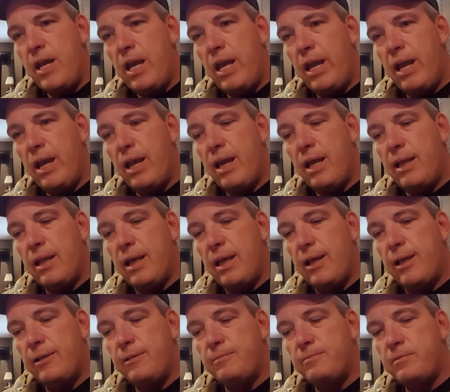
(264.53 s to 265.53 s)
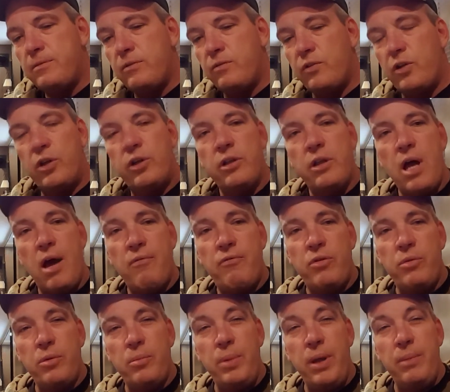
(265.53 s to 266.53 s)
learned a lot
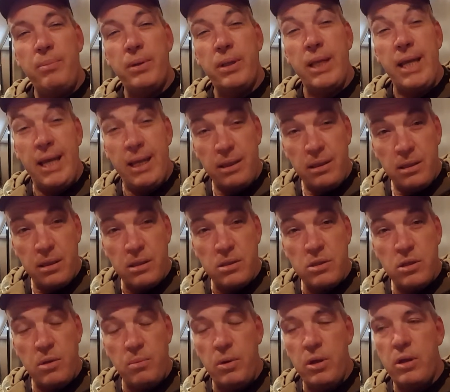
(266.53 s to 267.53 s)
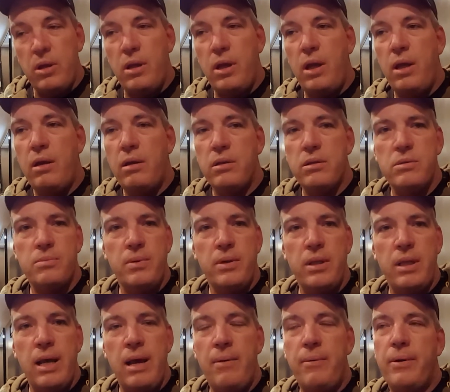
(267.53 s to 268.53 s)
from the people in this community. Let's put
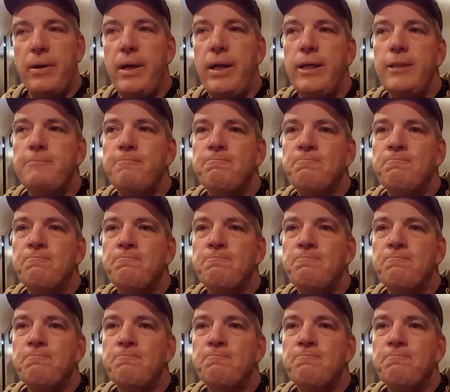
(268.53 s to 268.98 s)
it that way.